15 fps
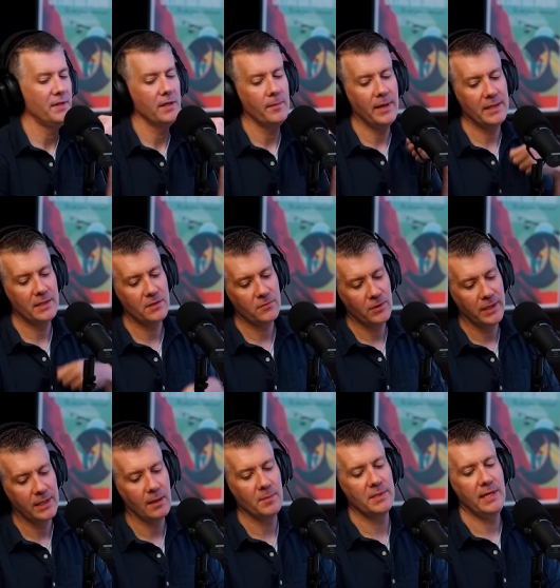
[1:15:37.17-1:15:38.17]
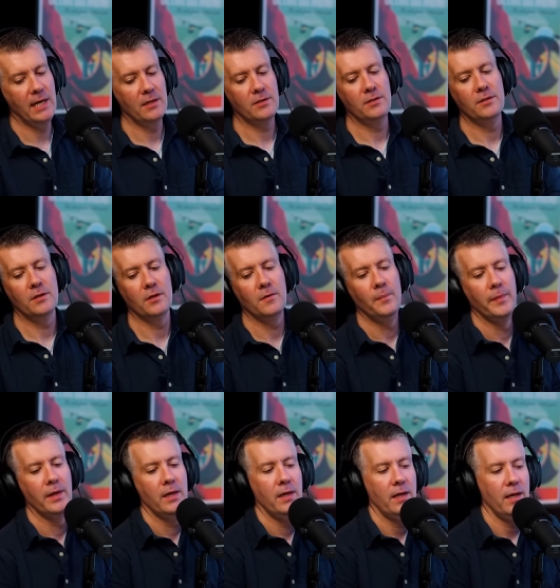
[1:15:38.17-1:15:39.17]
the thing about this really comes down to, though,
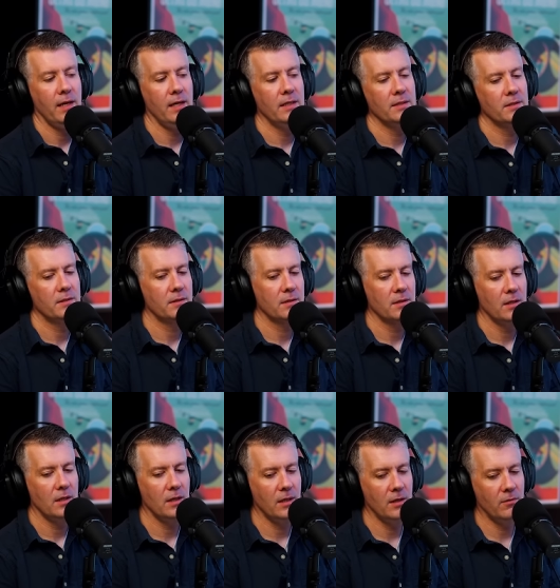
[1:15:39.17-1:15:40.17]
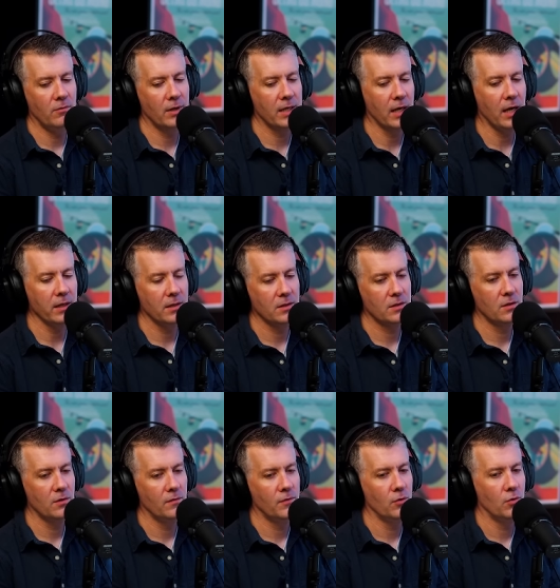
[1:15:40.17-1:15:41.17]
is regardless
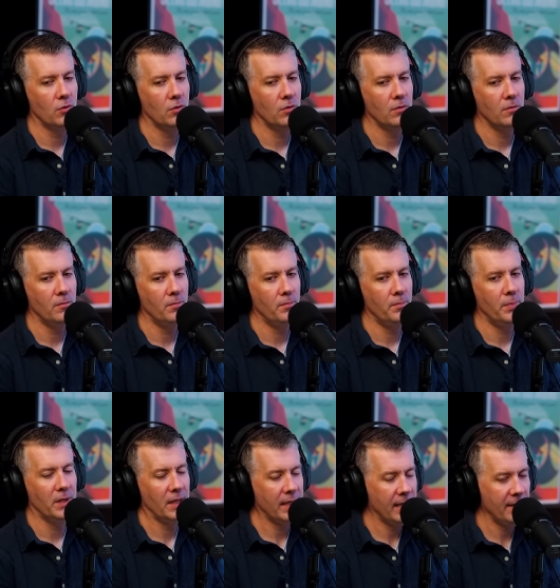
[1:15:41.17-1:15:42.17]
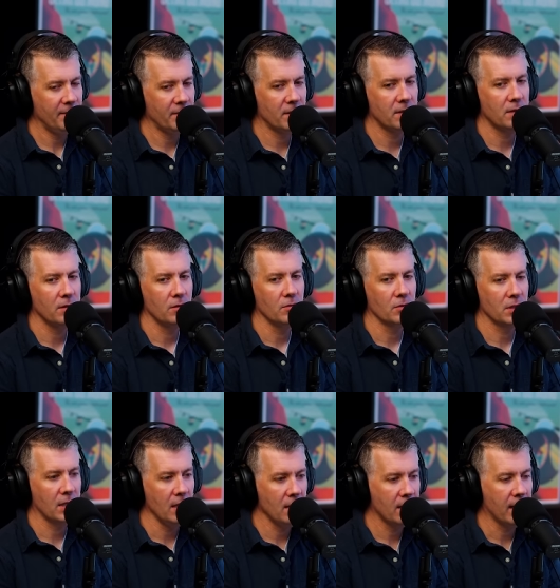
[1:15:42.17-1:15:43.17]
of your beliefs, your
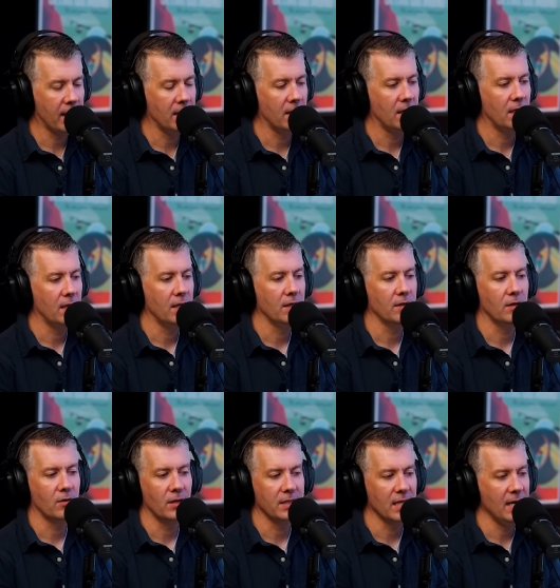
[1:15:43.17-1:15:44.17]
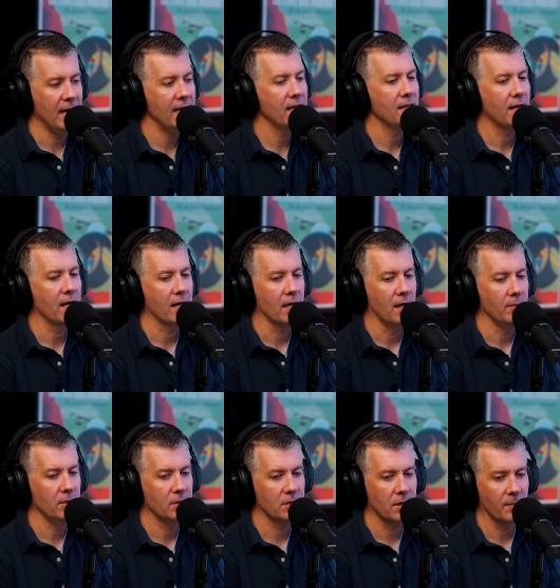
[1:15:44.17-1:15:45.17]
skin color, your identity, any of that
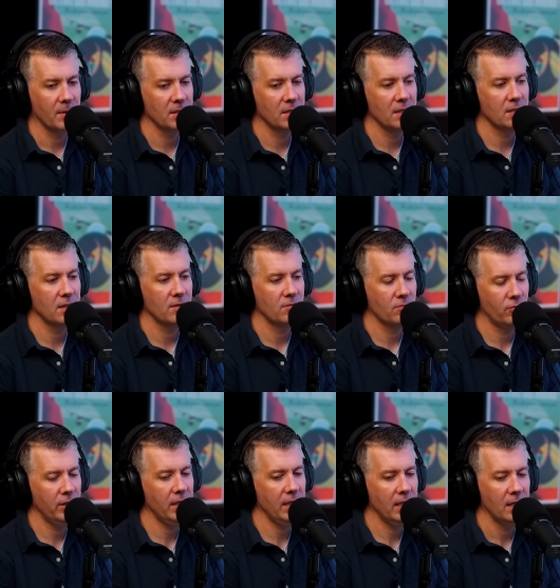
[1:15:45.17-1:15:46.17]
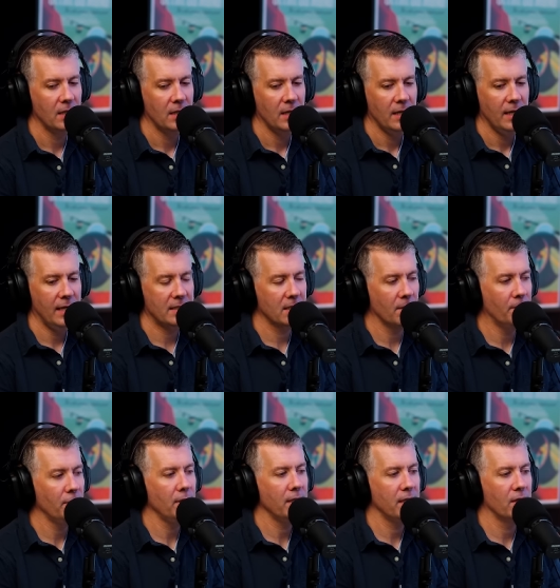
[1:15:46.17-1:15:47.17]
garbage, like because it's it's really it's
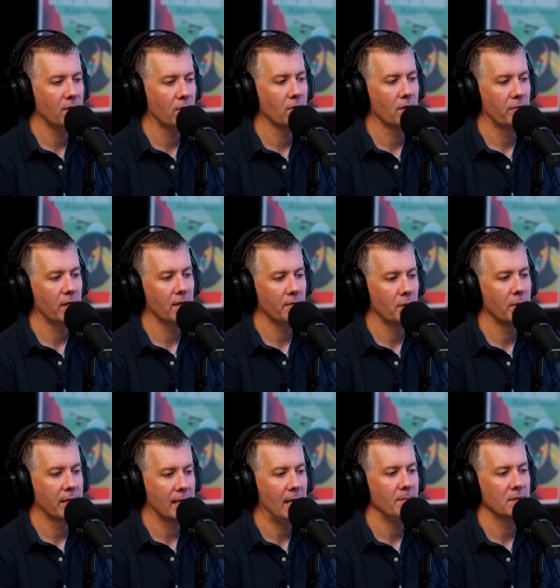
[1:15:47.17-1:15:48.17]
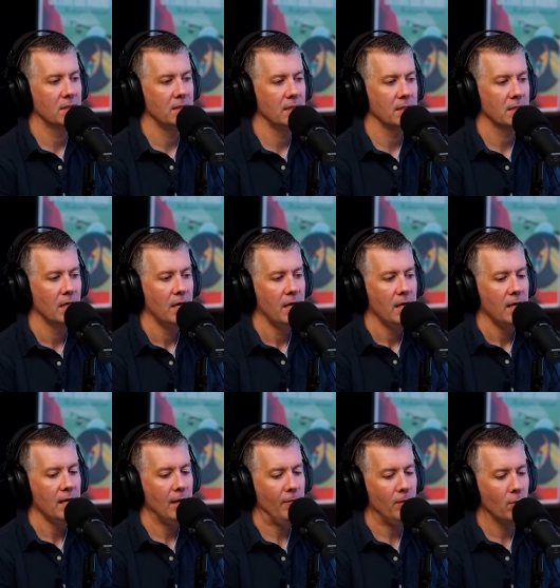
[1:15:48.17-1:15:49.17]
completely all irrelevant when it comes to this.
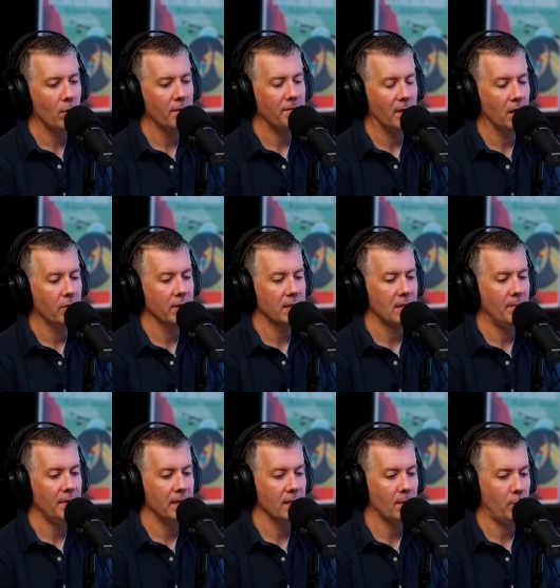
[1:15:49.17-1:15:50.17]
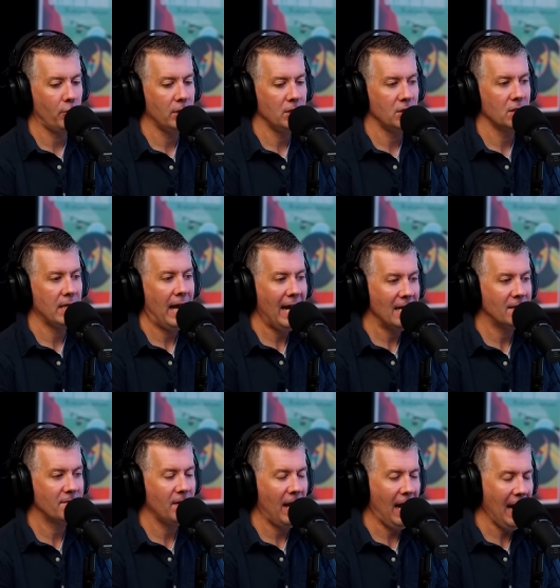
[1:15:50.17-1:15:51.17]
If you are following something that preaches
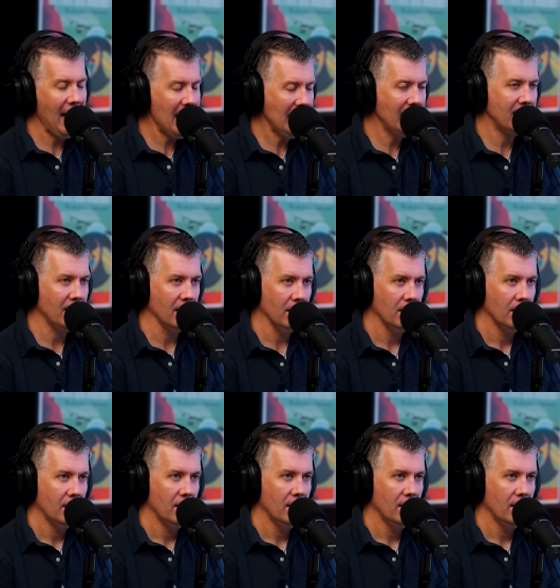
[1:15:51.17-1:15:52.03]
hate for anything,